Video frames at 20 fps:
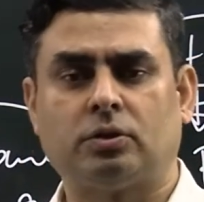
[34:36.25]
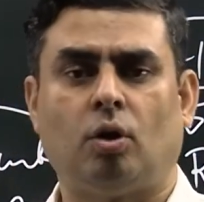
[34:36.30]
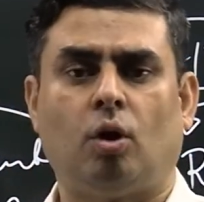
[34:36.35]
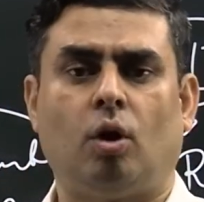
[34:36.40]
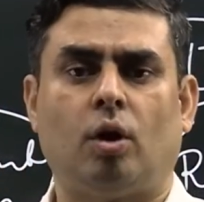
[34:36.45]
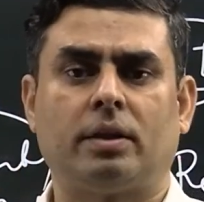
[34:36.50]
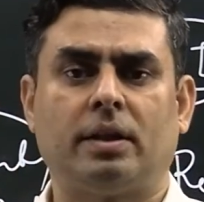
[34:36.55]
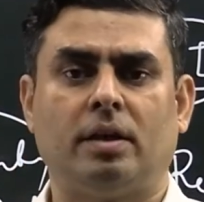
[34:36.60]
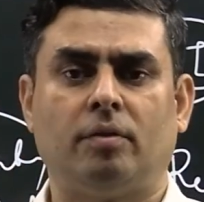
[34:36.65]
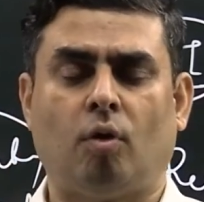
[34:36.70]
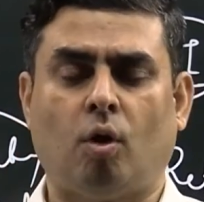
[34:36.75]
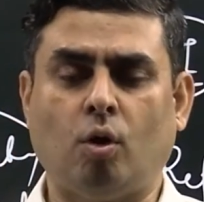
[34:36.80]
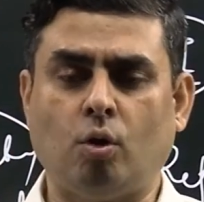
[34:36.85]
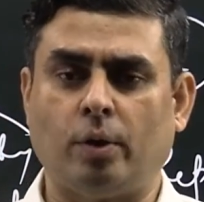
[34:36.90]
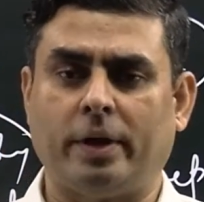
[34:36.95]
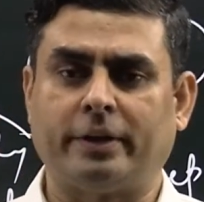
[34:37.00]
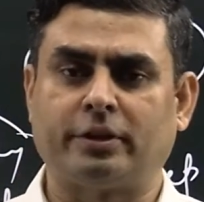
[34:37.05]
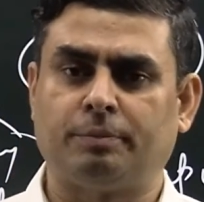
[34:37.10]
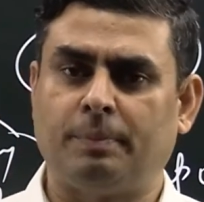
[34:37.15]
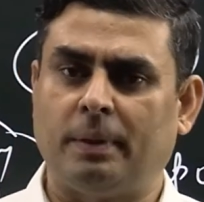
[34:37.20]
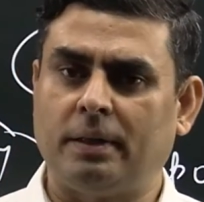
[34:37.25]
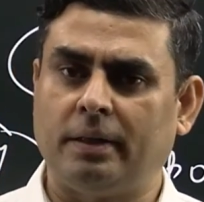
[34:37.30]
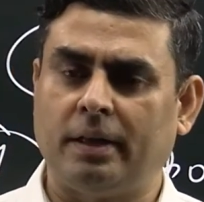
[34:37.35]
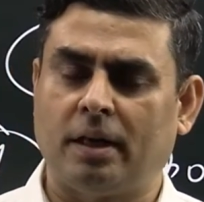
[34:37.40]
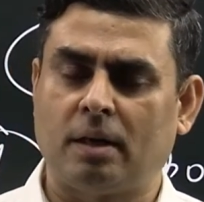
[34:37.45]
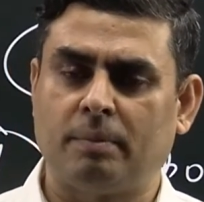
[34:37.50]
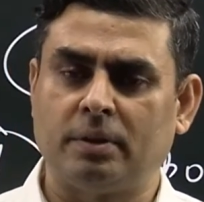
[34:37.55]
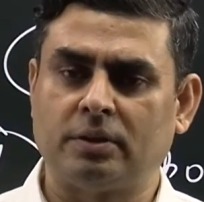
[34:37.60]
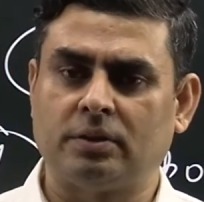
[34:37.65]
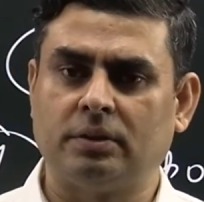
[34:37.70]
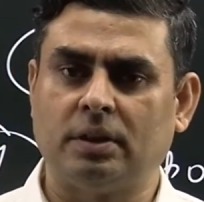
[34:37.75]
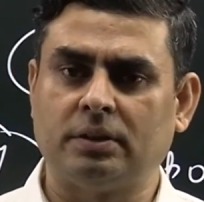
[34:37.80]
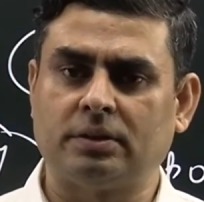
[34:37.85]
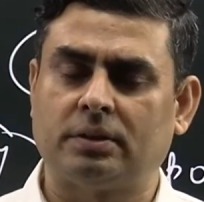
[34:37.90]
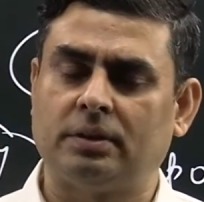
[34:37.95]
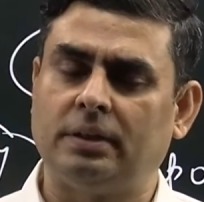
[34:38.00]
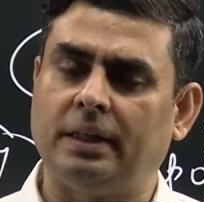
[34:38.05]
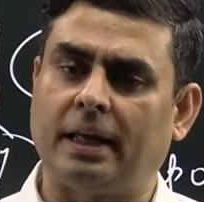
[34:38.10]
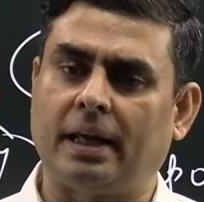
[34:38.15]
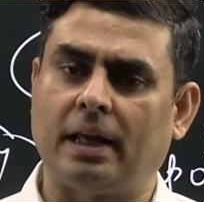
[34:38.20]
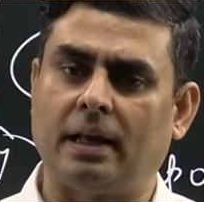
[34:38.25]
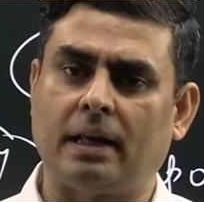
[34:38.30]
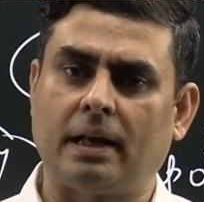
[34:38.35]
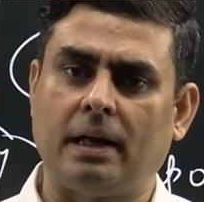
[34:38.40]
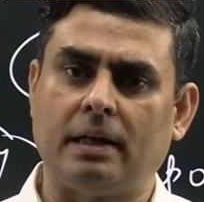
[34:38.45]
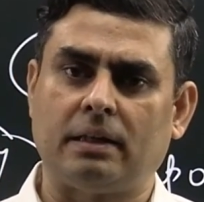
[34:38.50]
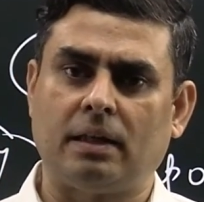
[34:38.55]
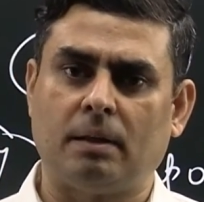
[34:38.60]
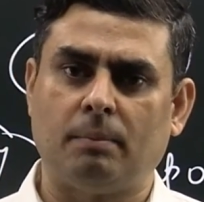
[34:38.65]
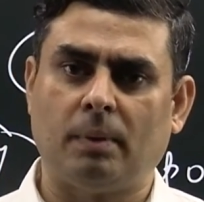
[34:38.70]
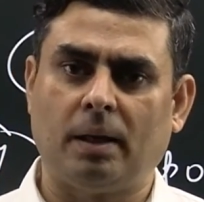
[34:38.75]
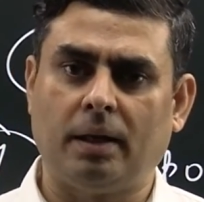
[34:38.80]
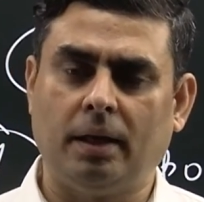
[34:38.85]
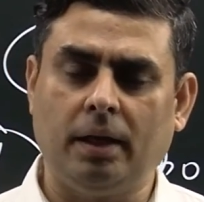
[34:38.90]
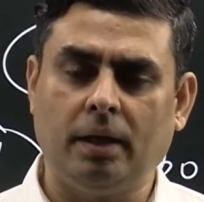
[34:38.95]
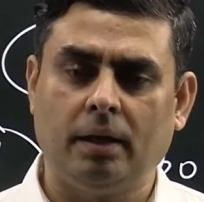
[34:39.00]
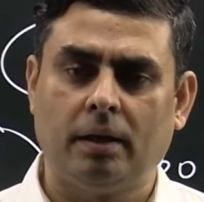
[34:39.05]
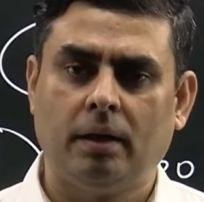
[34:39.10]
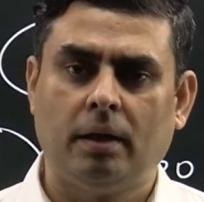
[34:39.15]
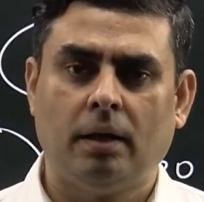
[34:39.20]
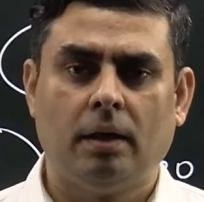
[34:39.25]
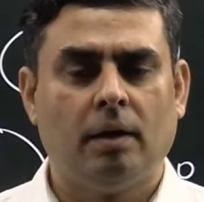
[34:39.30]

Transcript: or they want to expand their business, they can get the money